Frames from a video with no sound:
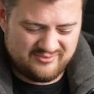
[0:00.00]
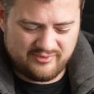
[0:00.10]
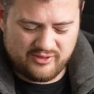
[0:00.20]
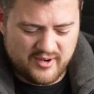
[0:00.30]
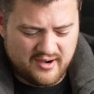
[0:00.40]

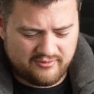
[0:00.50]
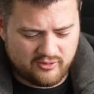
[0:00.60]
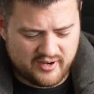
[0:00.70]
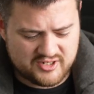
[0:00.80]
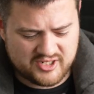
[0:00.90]
3 or
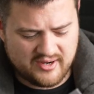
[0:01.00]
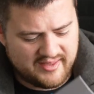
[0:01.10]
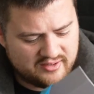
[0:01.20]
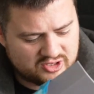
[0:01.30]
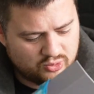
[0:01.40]
4 years ago. I
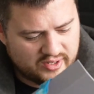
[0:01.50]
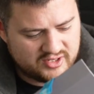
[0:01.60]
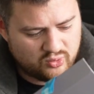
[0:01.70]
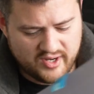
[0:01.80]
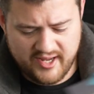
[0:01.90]
think it was
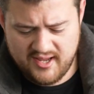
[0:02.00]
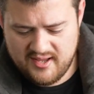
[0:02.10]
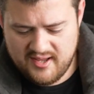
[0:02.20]
2020.